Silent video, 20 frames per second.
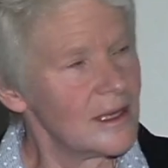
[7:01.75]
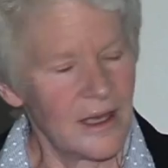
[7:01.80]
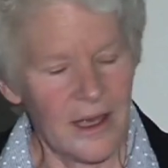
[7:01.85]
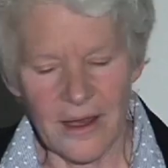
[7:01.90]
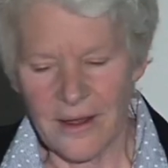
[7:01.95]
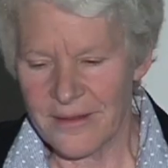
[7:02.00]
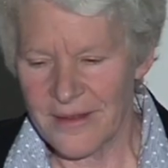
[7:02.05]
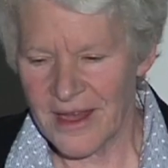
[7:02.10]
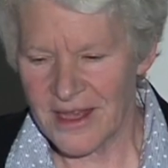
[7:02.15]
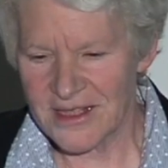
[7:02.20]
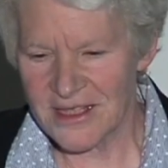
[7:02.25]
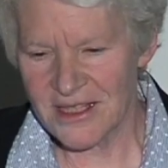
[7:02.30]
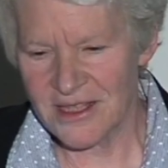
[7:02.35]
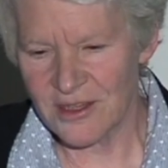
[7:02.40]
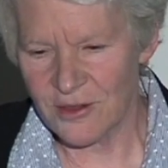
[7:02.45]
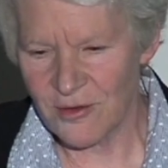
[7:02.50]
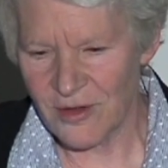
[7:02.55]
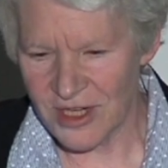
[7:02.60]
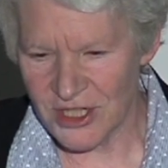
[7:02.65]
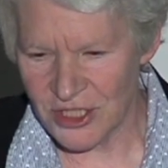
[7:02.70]
that's
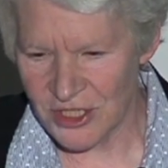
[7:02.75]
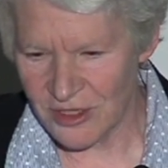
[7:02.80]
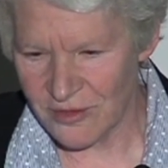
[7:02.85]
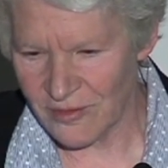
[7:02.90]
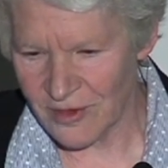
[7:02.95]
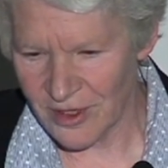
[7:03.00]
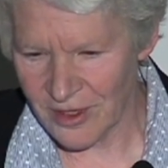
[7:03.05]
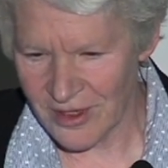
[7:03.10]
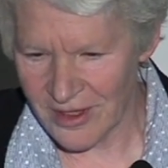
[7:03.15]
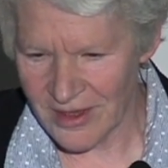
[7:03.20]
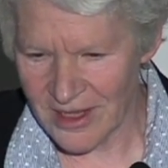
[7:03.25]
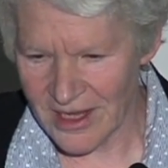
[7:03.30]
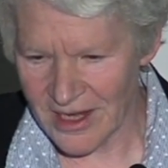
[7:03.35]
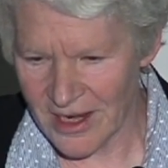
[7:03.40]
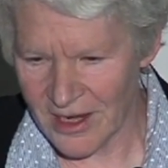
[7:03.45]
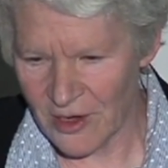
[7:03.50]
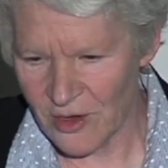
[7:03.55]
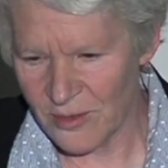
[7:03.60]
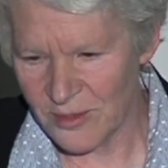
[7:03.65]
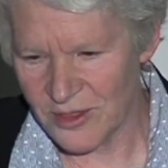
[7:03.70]
the question really that
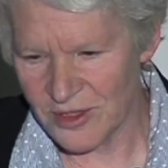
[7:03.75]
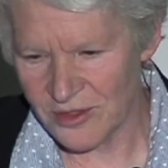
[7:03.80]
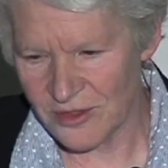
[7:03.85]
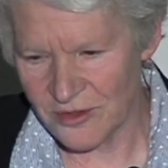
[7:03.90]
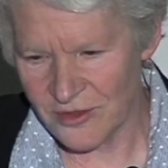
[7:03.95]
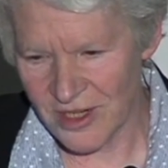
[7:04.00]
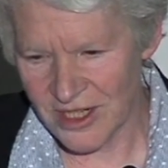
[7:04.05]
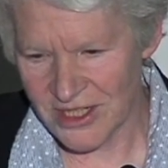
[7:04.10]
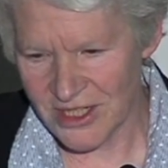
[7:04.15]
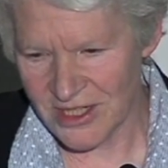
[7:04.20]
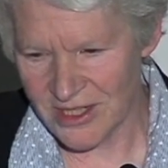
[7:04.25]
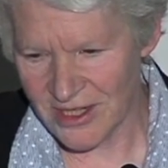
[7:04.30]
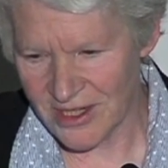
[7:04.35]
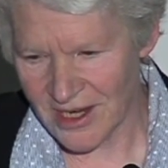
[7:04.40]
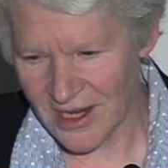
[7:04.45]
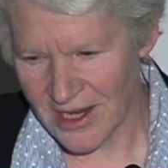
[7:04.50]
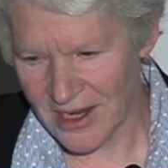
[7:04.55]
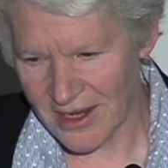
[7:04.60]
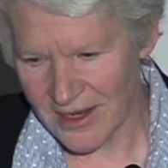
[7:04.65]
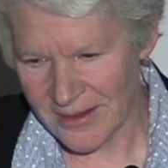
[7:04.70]
I hope to address
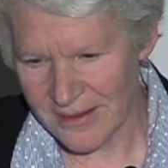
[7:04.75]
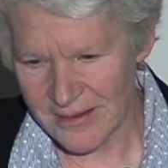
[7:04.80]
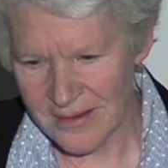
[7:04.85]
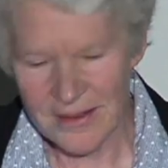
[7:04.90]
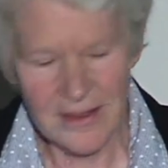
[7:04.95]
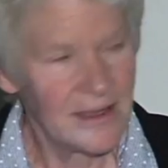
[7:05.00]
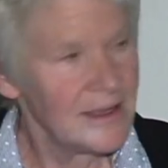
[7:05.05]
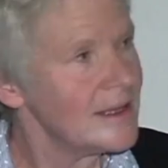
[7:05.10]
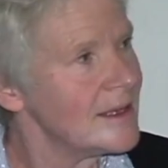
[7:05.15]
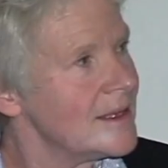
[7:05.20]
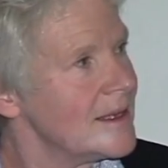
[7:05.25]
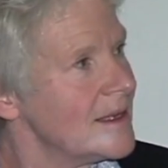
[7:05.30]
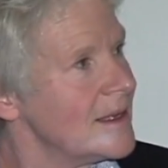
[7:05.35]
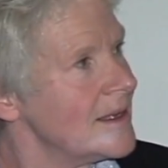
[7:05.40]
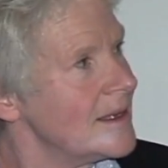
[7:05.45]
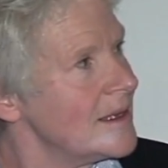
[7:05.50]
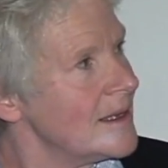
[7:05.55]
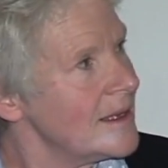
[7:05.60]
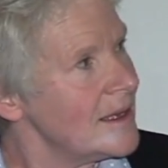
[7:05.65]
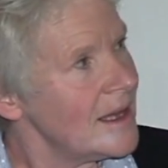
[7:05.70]
today.
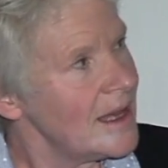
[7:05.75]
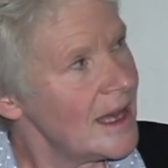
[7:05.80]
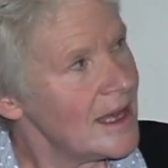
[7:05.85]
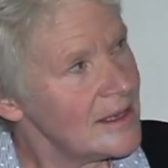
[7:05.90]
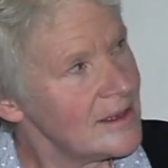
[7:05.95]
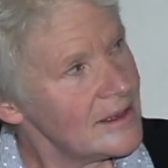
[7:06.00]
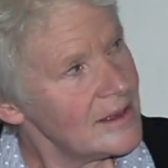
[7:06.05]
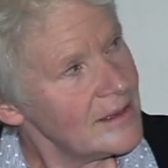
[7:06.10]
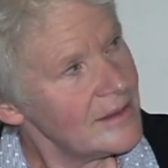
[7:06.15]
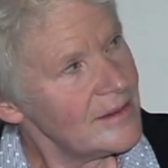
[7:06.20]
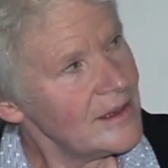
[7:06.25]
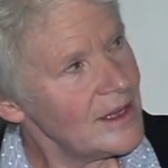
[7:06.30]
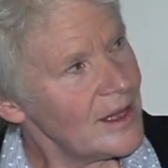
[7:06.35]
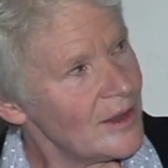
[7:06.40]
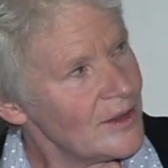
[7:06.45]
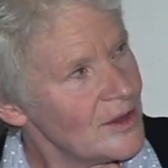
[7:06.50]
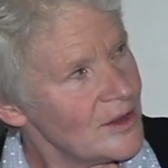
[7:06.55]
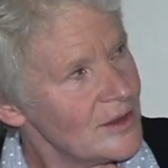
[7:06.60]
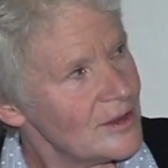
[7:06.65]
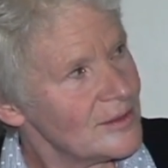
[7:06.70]
And the
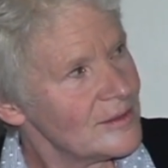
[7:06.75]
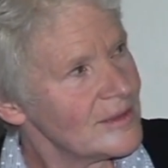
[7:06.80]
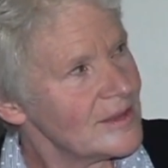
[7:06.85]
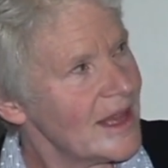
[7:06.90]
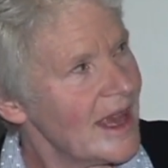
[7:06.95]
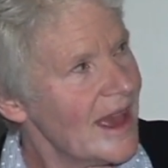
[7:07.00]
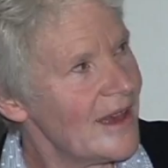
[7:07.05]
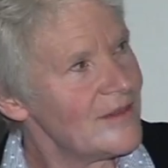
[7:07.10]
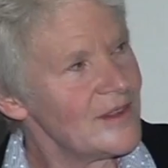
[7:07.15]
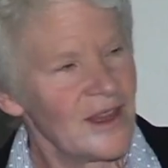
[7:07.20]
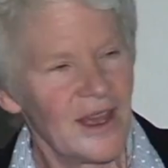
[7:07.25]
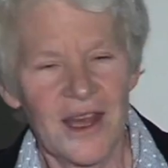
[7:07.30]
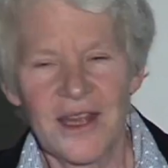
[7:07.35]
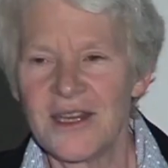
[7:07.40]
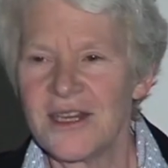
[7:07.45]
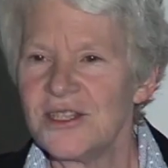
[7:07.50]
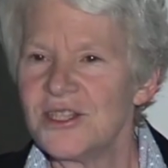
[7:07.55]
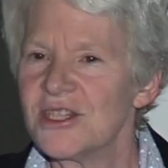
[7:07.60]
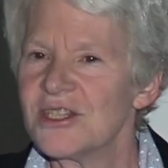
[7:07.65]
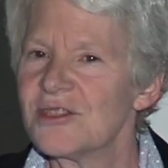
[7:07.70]
other caveat,
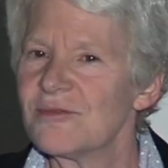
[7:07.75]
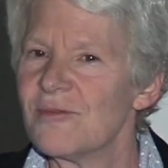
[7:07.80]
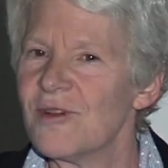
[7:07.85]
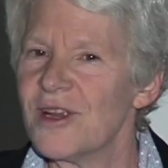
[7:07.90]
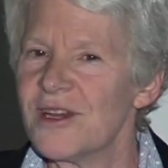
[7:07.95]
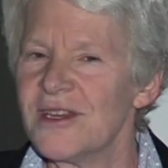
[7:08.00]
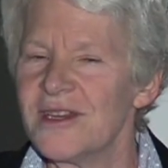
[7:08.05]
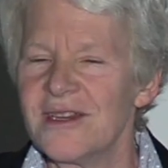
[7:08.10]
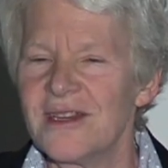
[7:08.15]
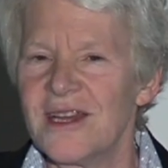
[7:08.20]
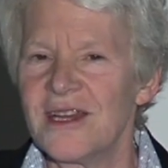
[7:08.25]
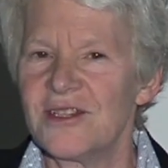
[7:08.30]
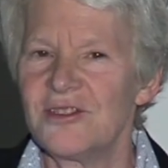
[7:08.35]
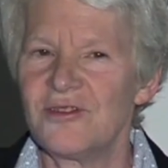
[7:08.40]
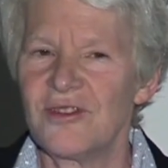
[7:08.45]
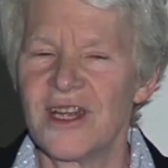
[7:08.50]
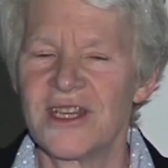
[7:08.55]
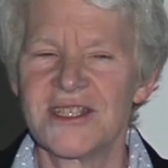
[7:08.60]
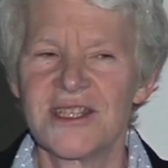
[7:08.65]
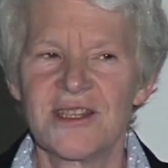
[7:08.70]
I just want to
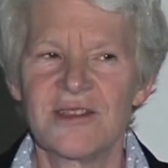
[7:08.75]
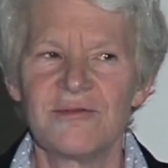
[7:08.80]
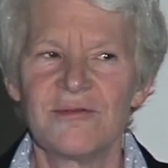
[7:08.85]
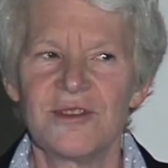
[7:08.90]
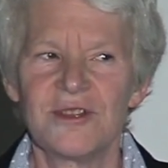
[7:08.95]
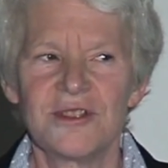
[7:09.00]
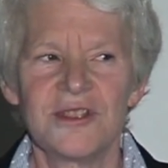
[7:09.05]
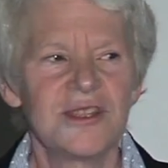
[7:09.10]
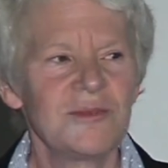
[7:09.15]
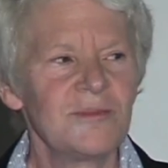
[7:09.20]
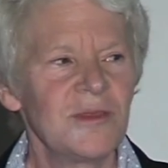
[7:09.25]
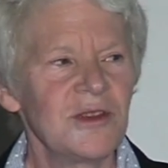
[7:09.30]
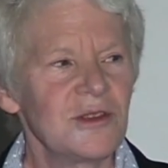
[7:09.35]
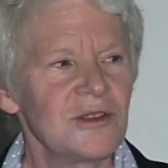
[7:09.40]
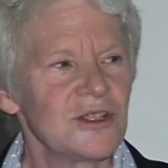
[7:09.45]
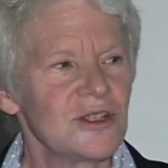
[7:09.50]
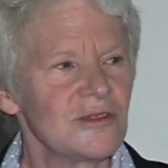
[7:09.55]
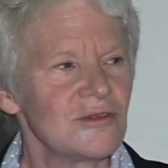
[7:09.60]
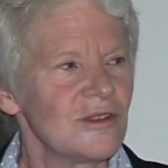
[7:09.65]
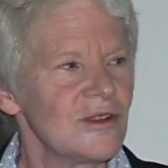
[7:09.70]
address the word
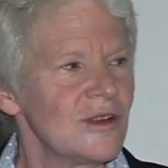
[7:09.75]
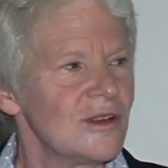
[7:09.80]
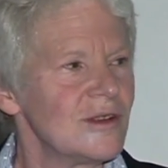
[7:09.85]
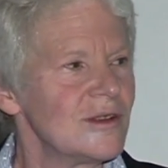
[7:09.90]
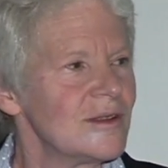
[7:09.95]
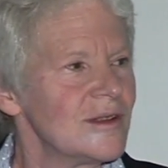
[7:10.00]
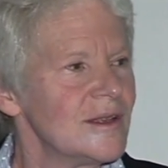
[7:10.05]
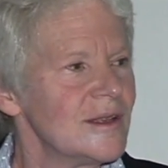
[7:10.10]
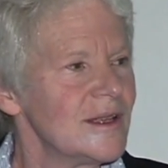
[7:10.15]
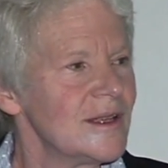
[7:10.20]
spiritual.